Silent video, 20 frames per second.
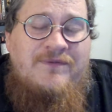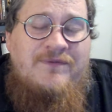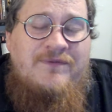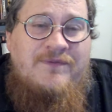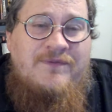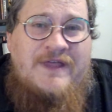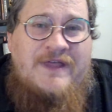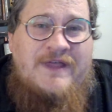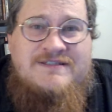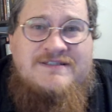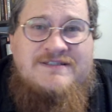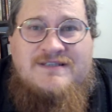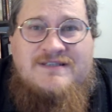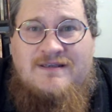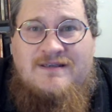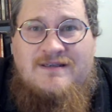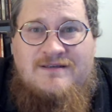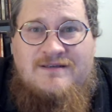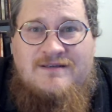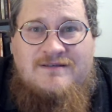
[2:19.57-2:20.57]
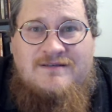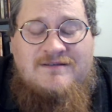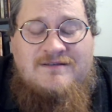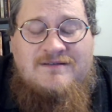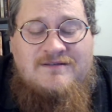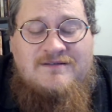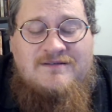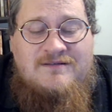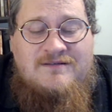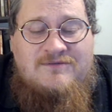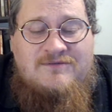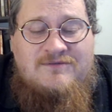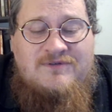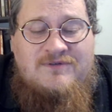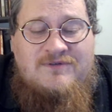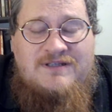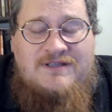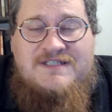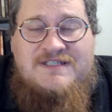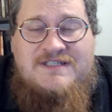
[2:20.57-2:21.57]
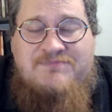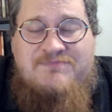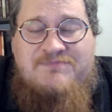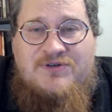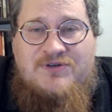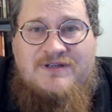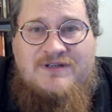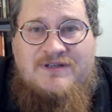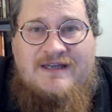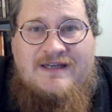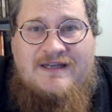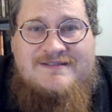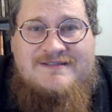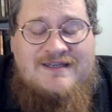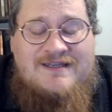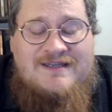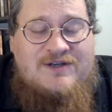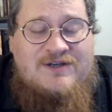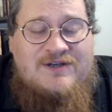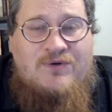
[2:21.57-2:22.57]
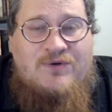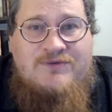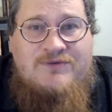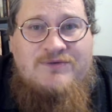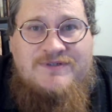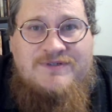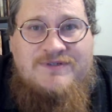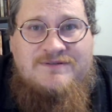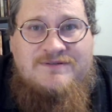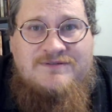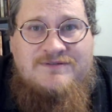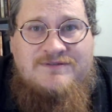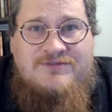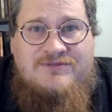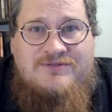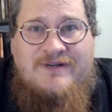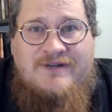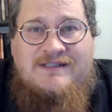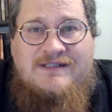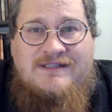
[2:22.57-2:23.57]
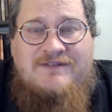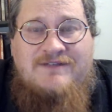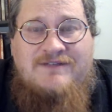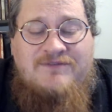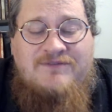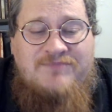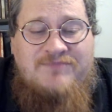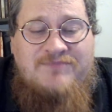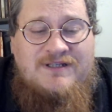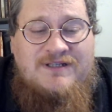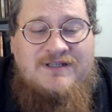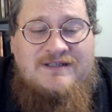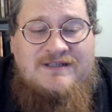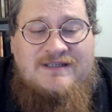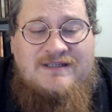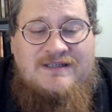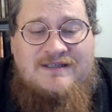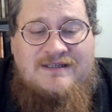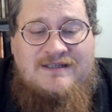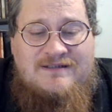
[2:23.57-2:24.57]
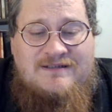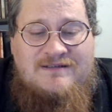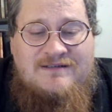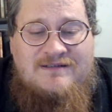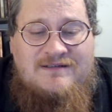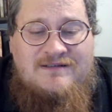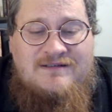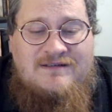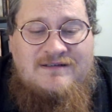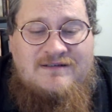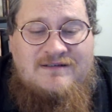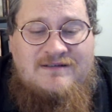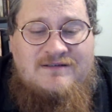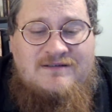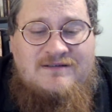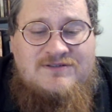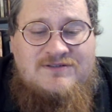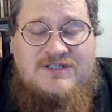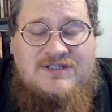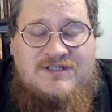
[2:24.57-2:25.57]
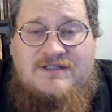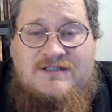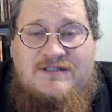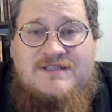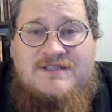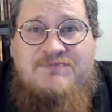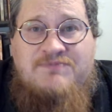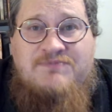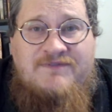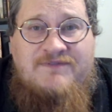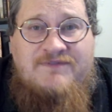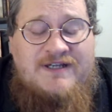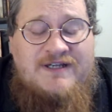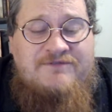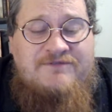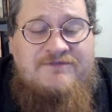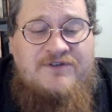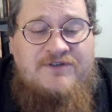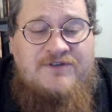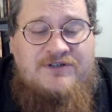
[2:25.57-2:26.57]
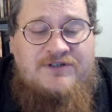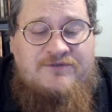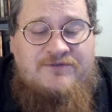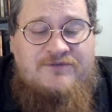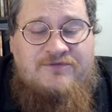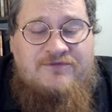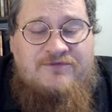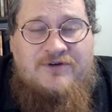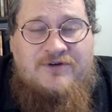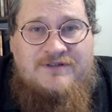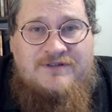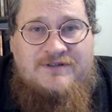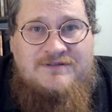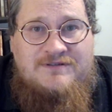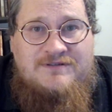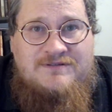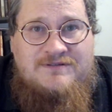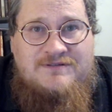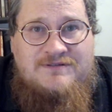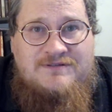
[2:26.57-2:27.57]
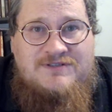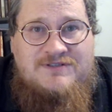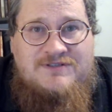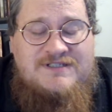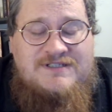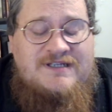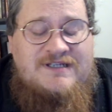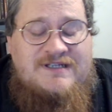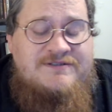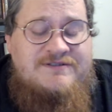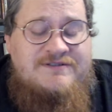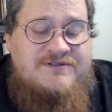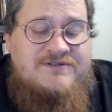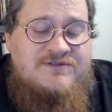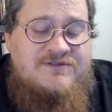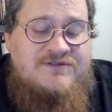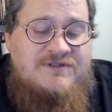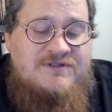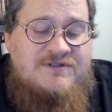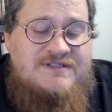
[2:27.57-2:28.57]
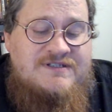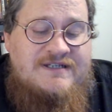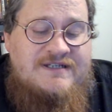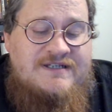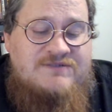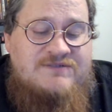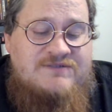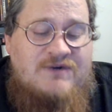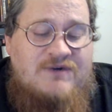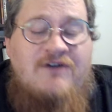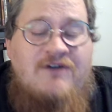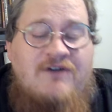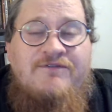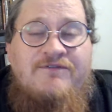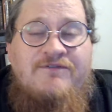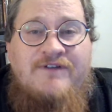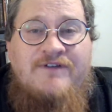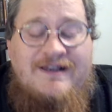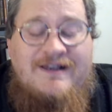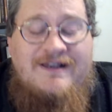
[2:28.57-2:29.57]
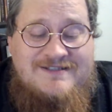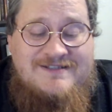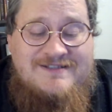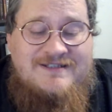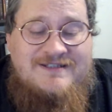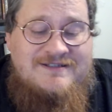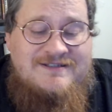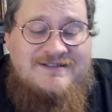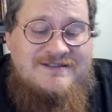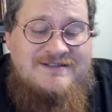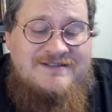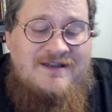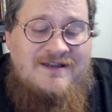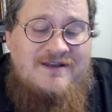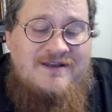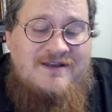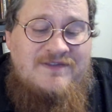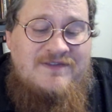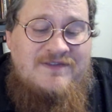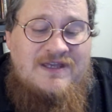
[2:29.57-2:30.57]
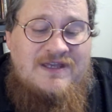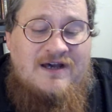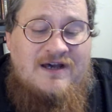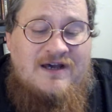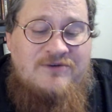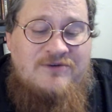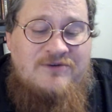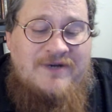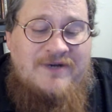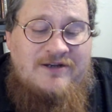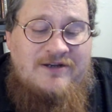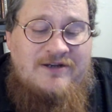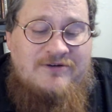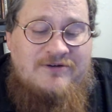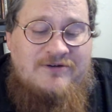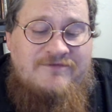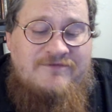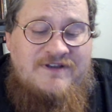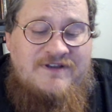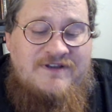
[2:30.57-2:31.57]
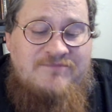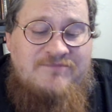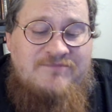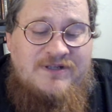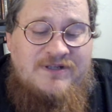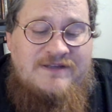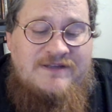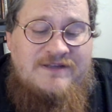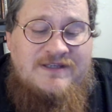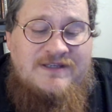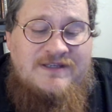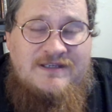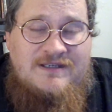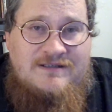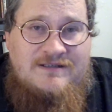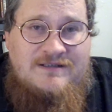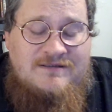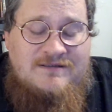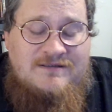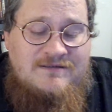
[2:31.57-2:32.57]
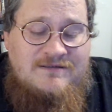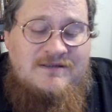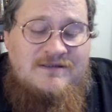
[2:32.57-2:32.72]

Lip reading: That's in this book as a quote directly from Billy the Kid. She does provide a footnote for it. She cites her source as Ralph Estes, The Autobiography of Billy the Kid,